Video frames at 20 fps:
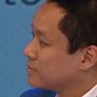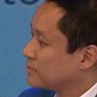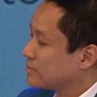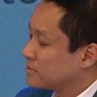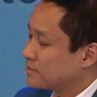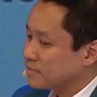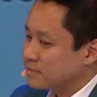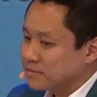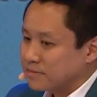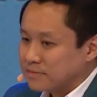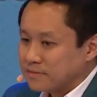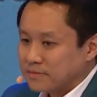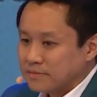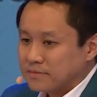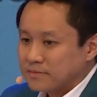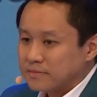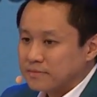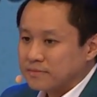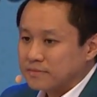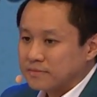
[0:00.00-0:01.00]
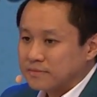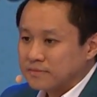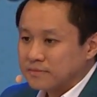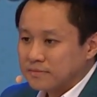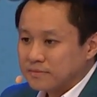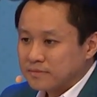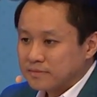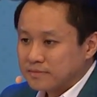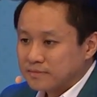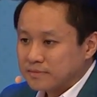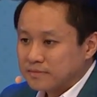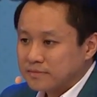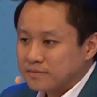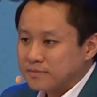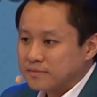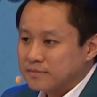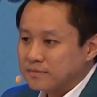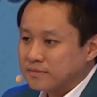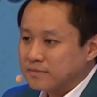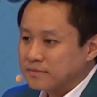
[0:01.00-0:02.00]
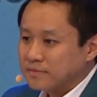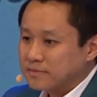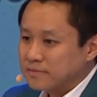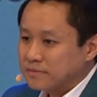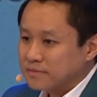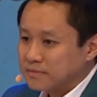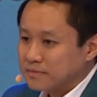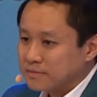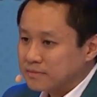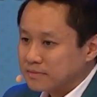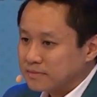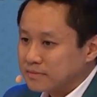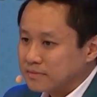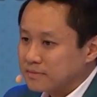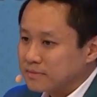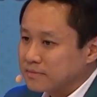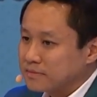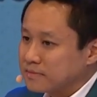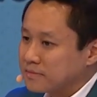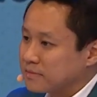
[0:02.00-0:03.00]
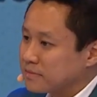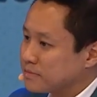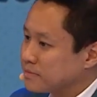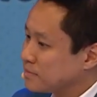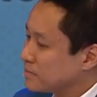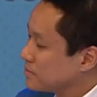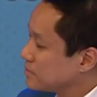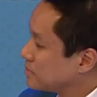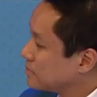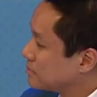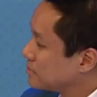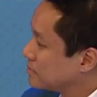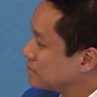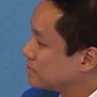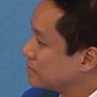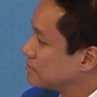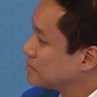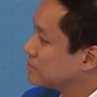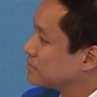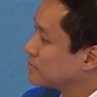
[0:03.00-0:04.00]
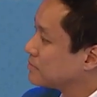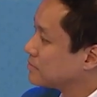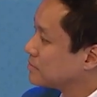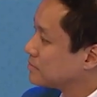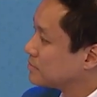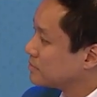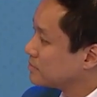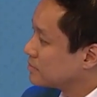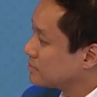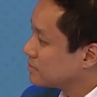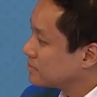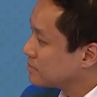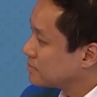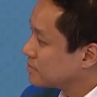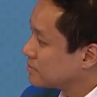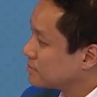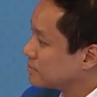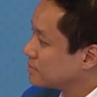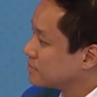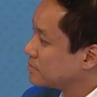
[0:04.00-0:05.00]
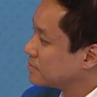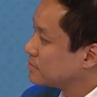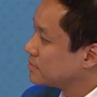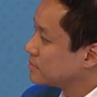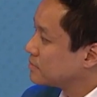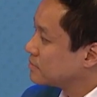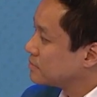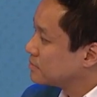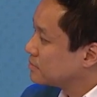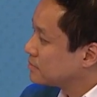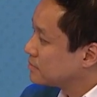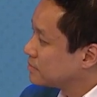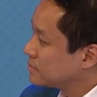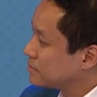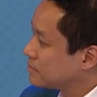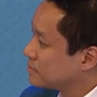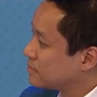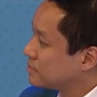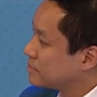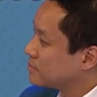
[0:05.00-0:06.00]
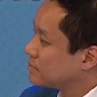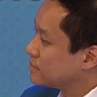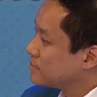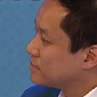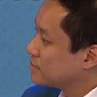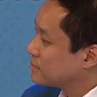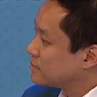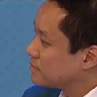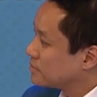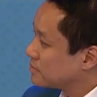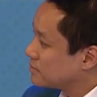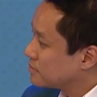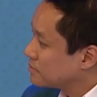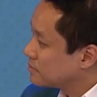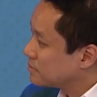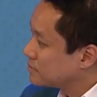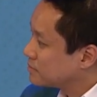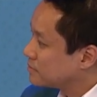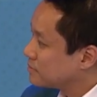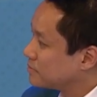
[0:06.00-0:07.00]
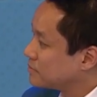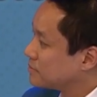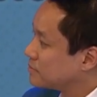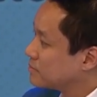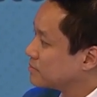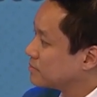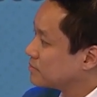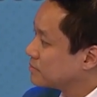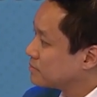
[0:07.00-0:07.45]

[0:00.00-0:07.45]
(silent)